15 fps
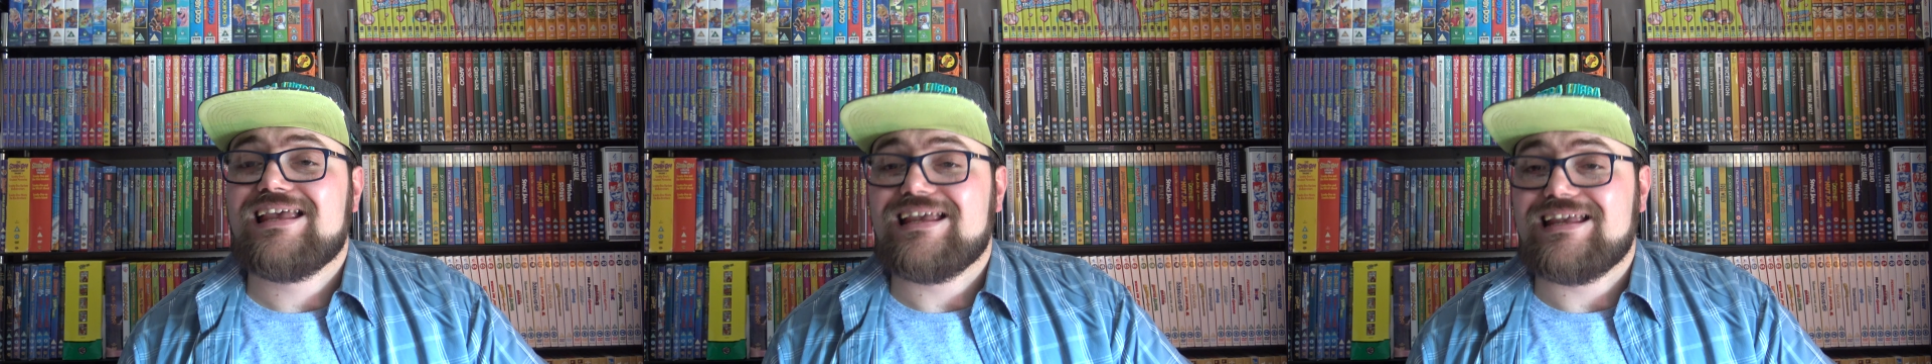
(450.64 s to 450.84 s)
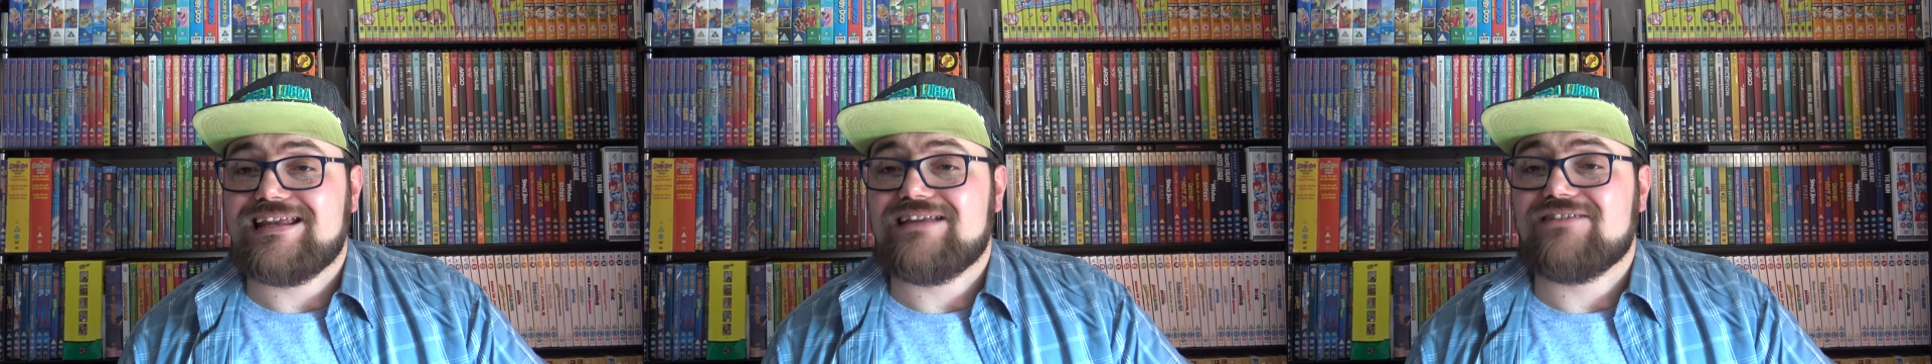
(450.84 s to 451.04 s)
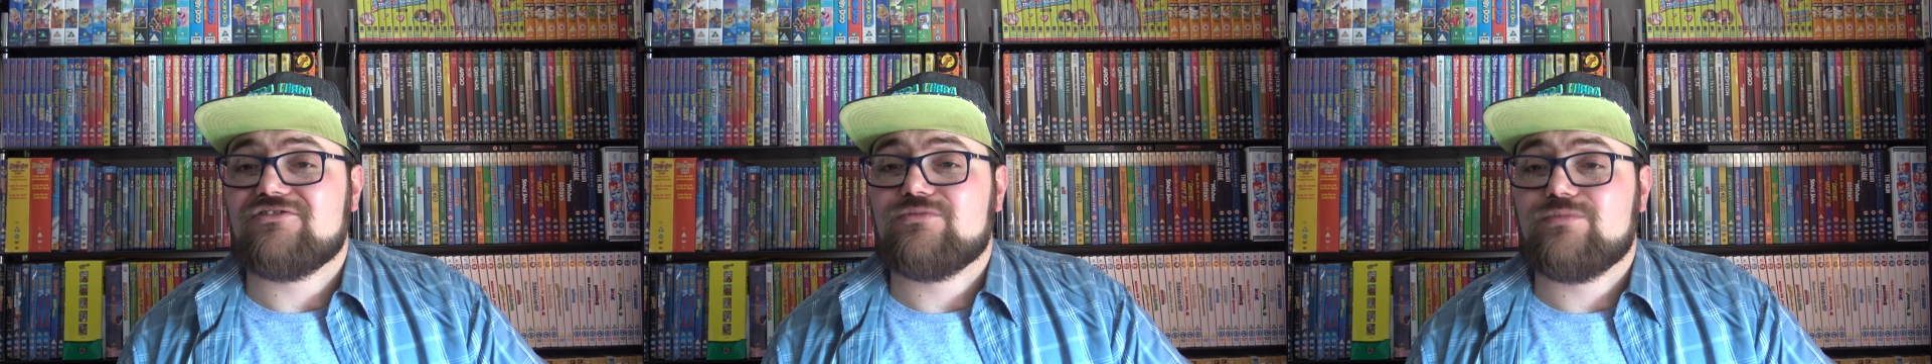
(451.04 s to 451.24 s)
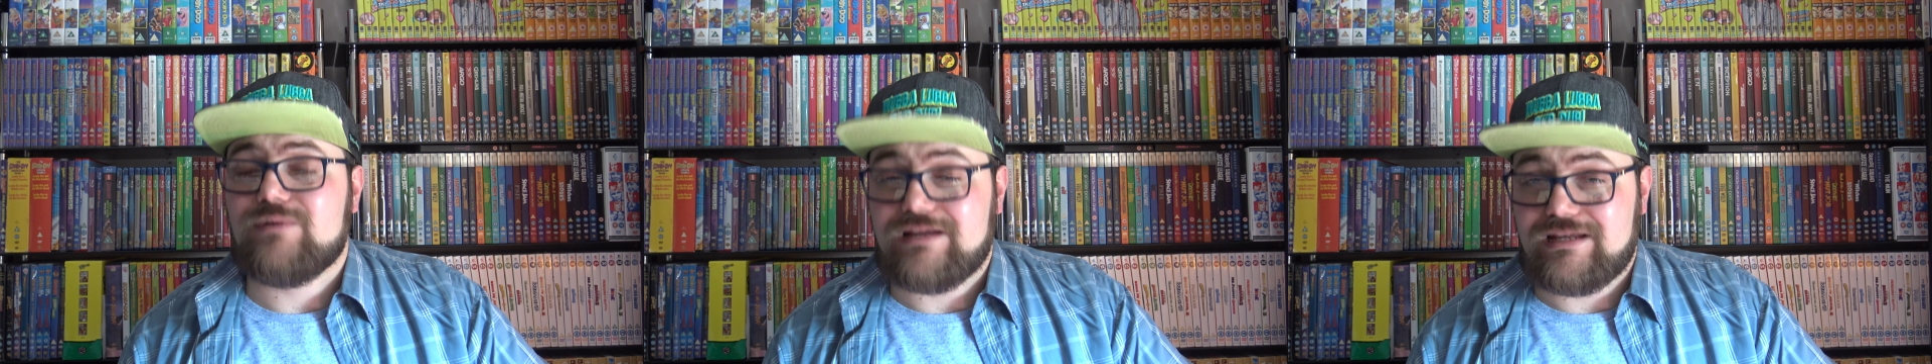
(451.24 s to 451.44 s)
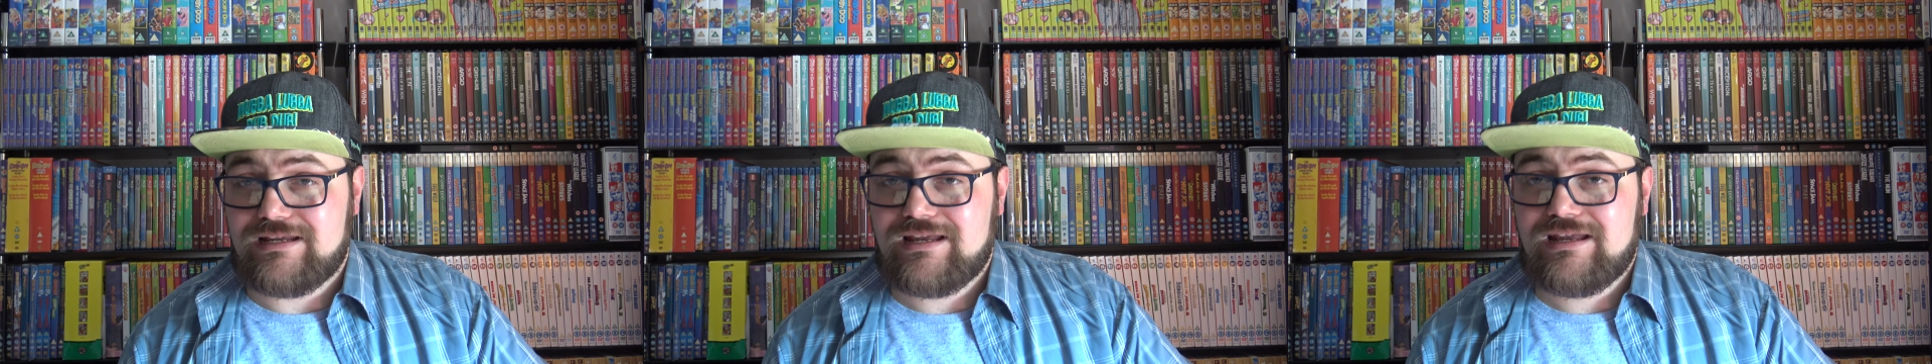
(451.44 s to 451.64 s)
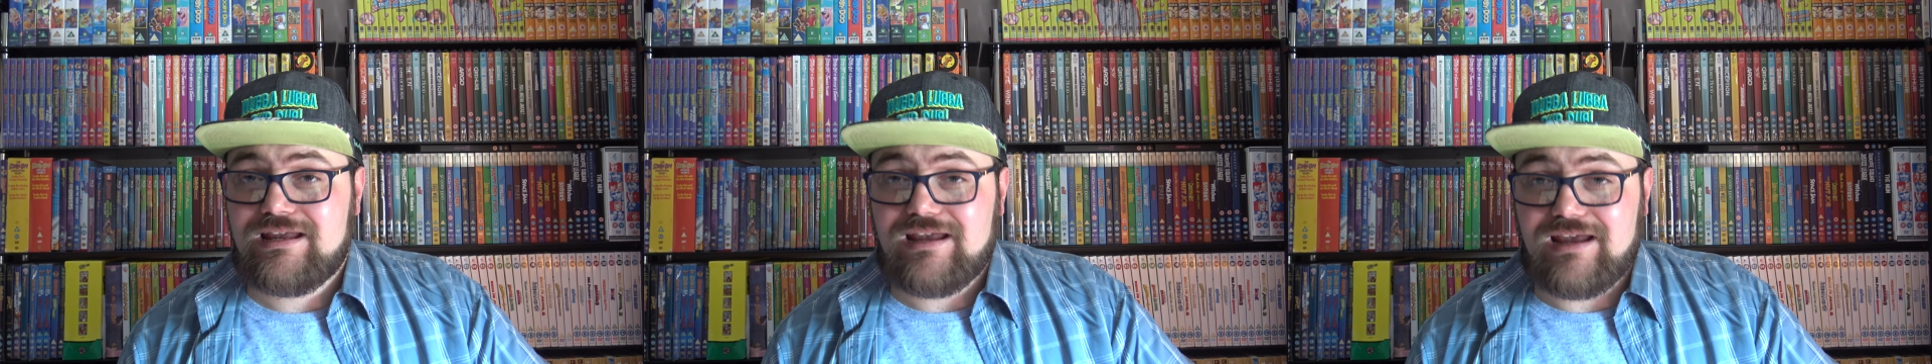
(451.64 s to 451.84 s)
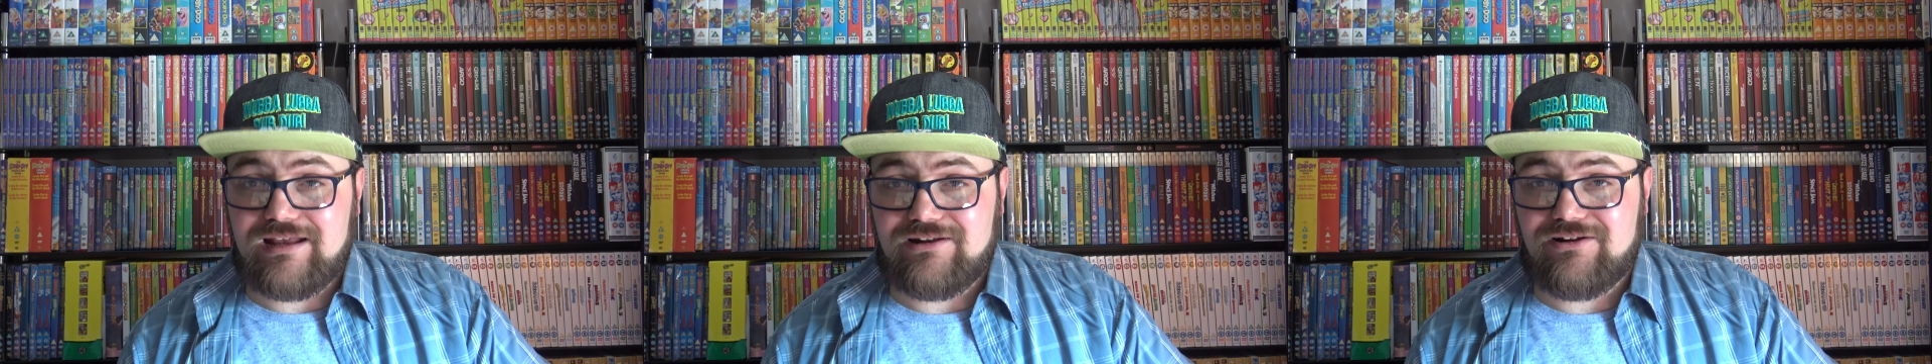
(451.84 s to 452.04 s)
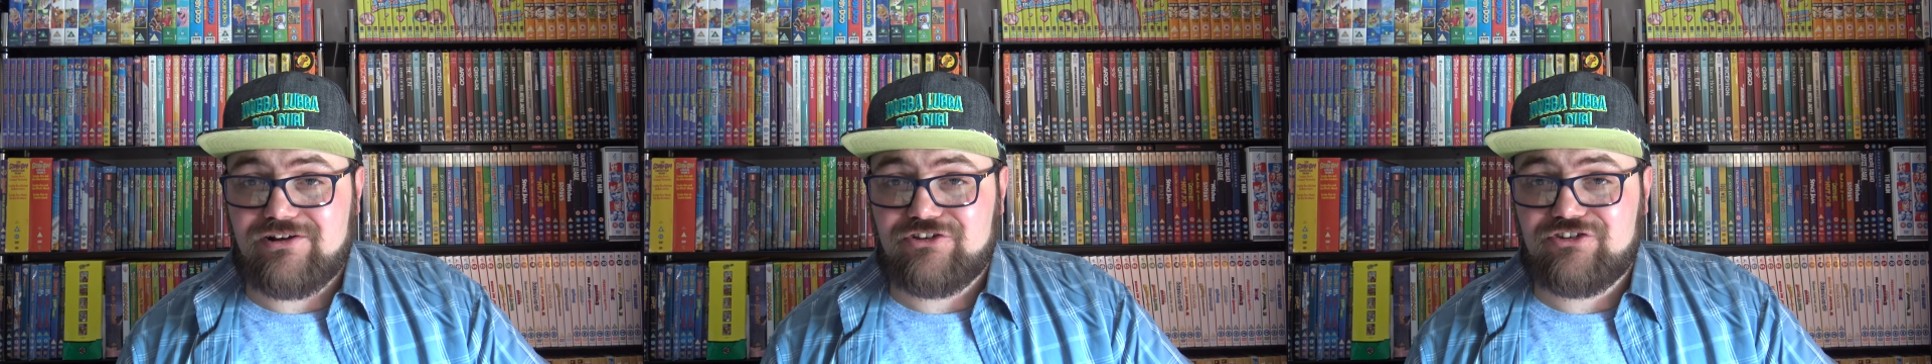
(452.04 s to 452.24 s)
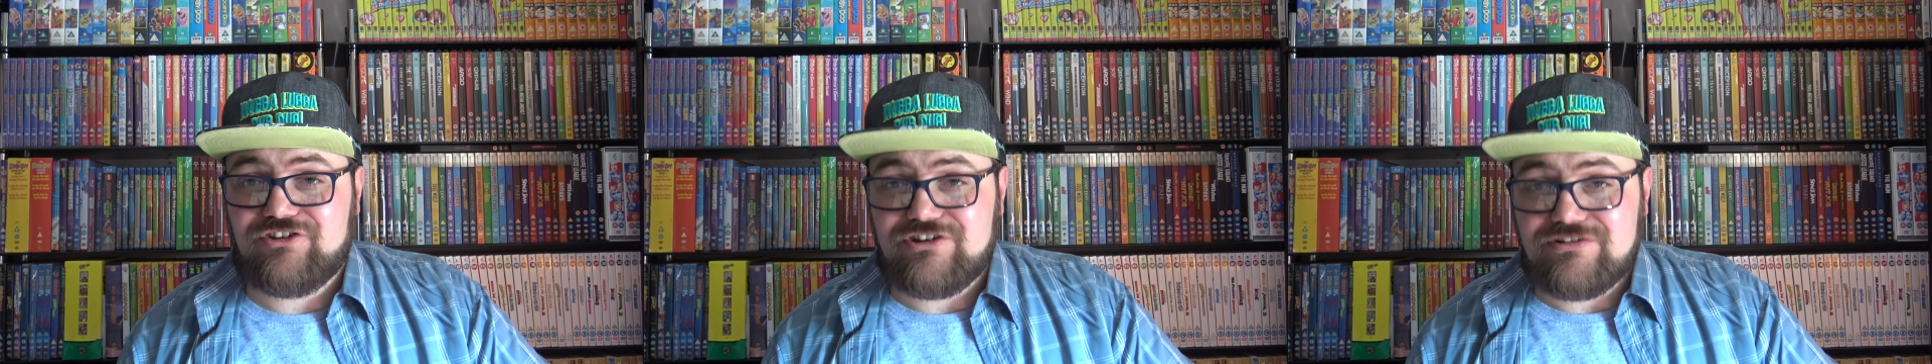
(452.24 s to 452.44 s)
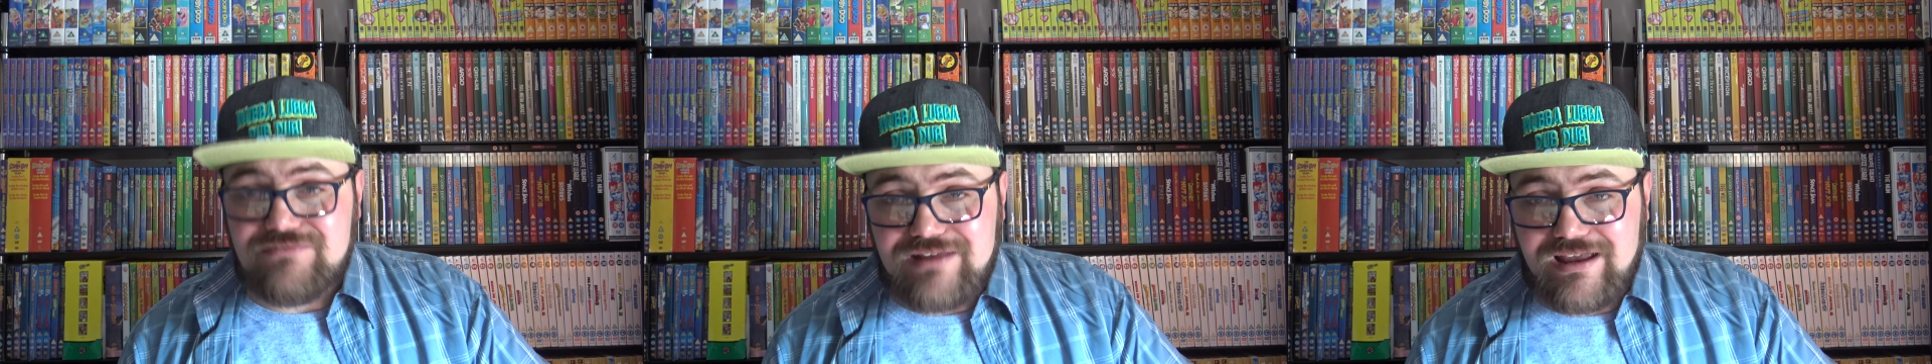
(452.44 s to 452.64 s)
each week. And I'll
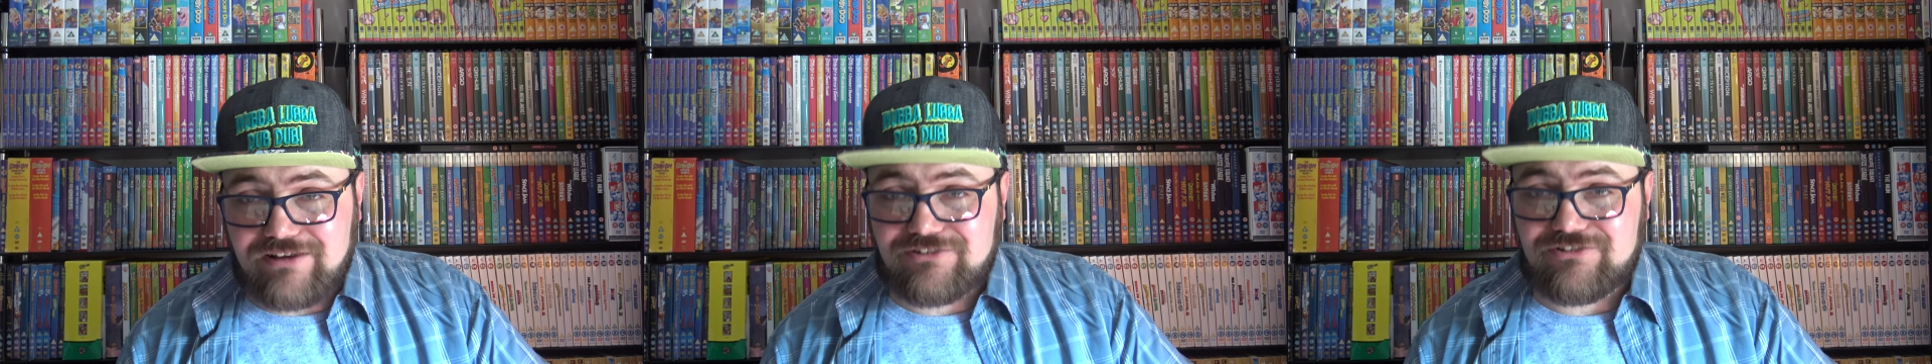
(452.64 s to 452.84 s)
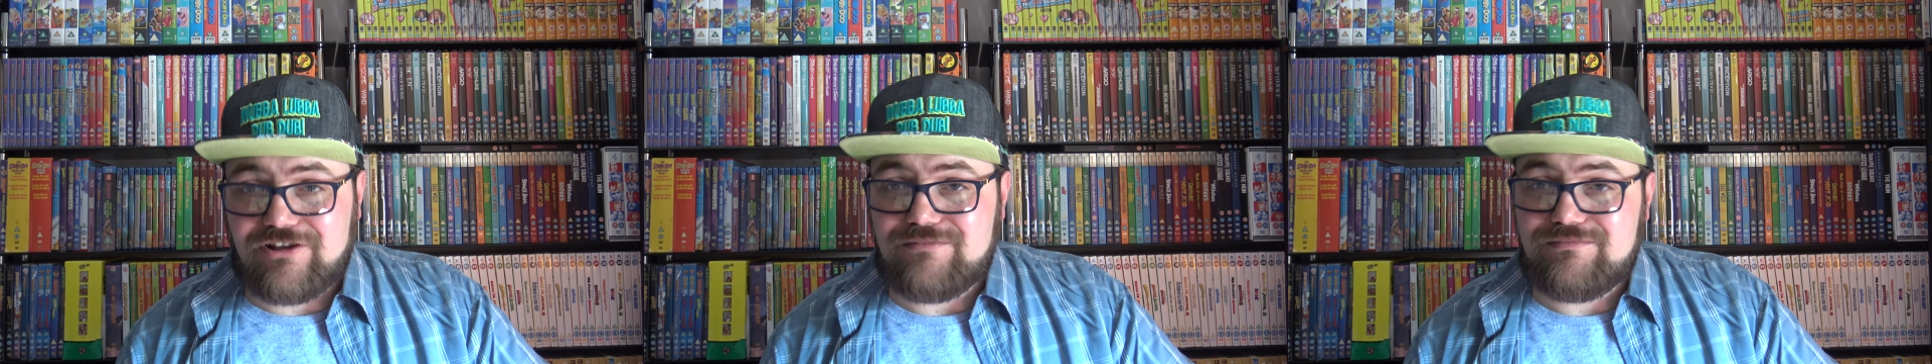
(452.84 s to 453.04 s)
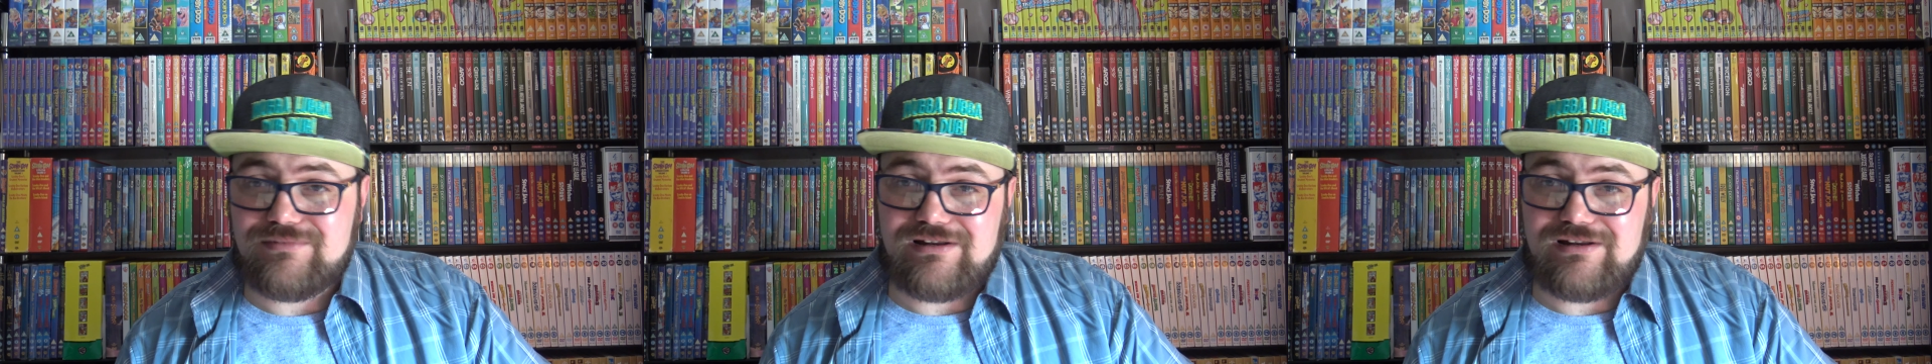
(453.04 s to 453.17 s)
see you next time.